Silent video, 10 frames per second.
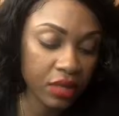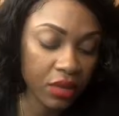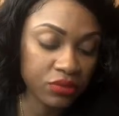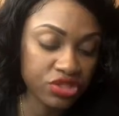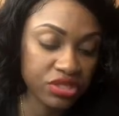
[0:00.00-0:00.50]

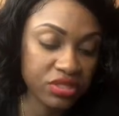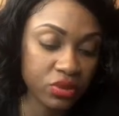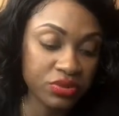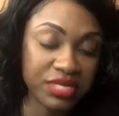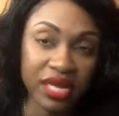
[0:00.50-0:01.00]
it was just
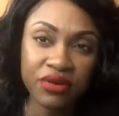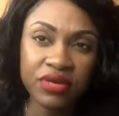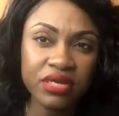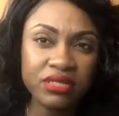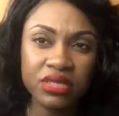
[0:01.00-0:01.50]
so
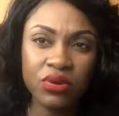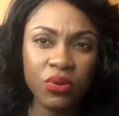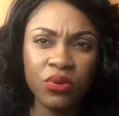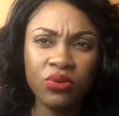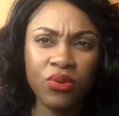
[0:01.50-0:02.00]
scary to
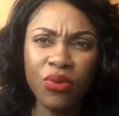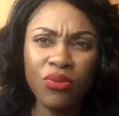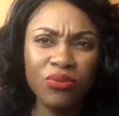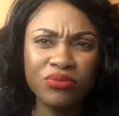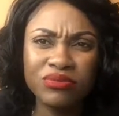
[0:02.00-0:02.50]
go
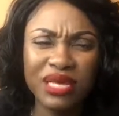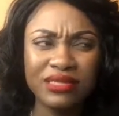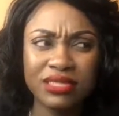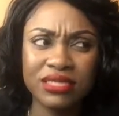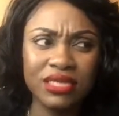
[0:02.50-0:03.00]
home
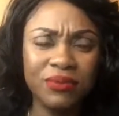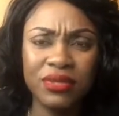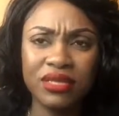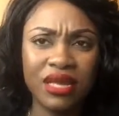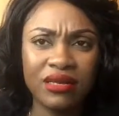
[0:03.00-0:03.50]
and sleep
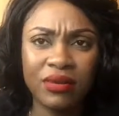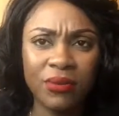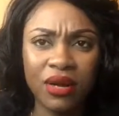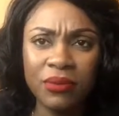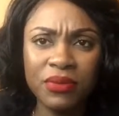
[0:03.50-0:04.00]
in that
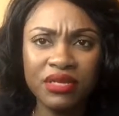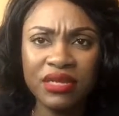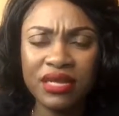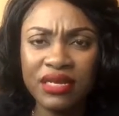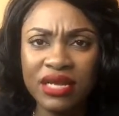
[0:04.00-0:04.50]
apartment
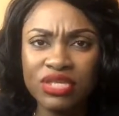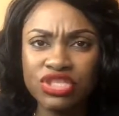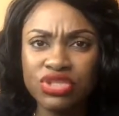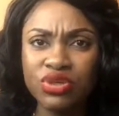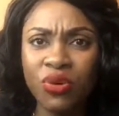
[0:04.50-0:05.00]
that night,
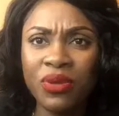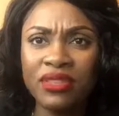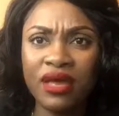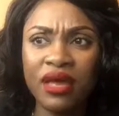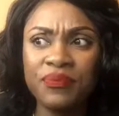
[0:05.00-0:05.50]
just
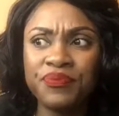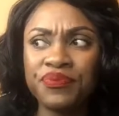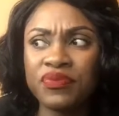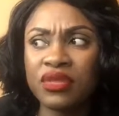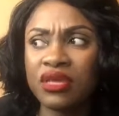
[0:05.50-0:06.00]
knowing that
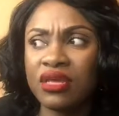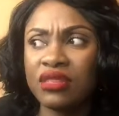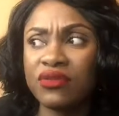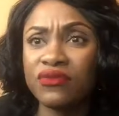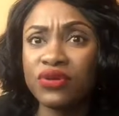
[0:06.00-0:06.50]

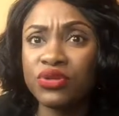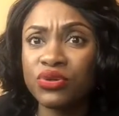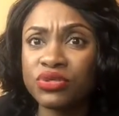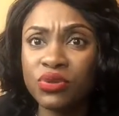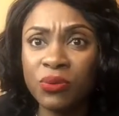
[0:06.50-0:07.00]
the front
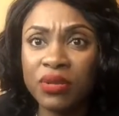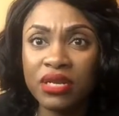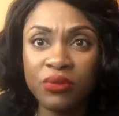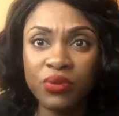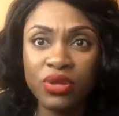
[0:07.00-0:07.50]
door is open
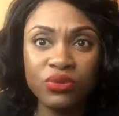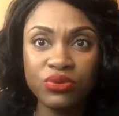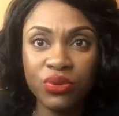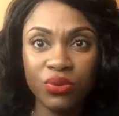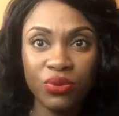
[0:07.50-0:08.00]
and we
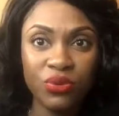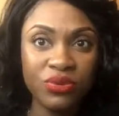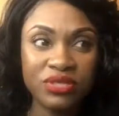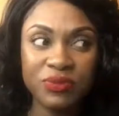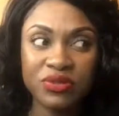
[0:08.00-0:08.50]
don't know
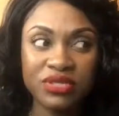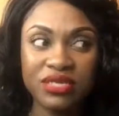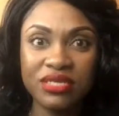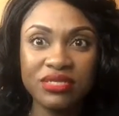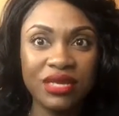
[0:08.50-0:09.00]
who this
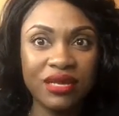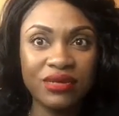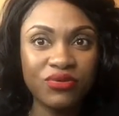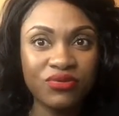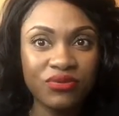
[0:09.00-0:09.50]
person is
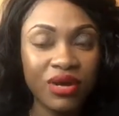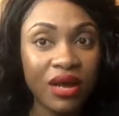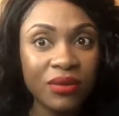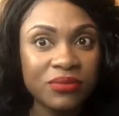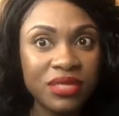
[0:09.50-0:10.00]
that
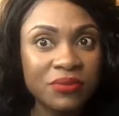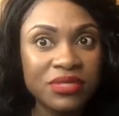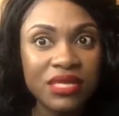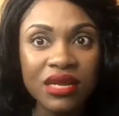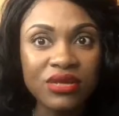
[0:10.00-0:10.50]
robbed
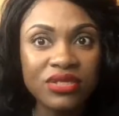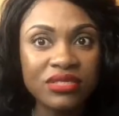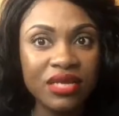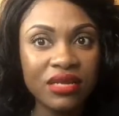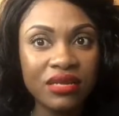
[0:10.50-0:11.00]

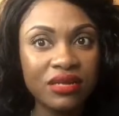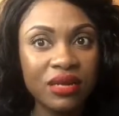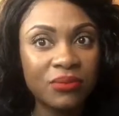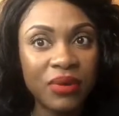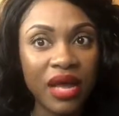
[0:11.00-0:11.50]
upstairs. They could
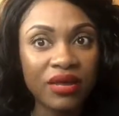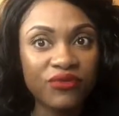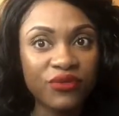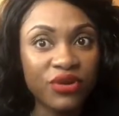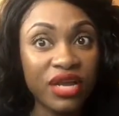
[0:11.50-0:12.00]
come back
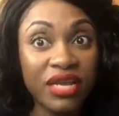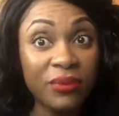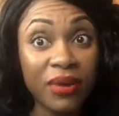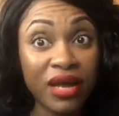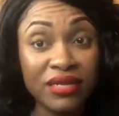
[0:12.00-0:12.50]
for
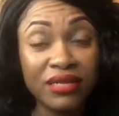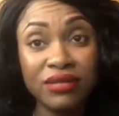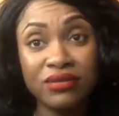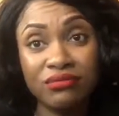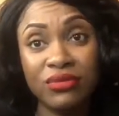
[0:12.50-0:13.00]

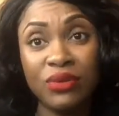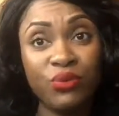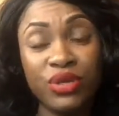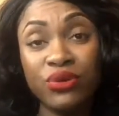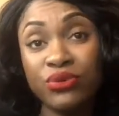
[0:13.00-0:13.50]
anybody. That
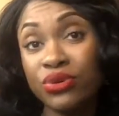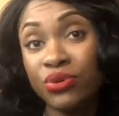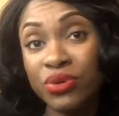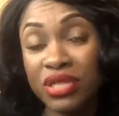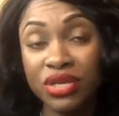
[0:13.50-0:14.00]
we don't know
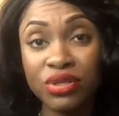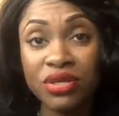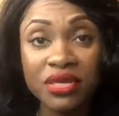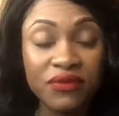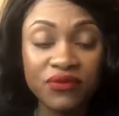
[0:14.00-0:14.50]
what they're
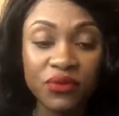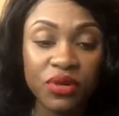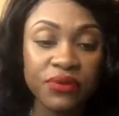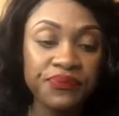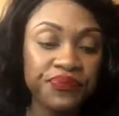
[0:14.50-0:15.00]
looking
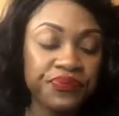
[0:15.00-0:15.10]
for.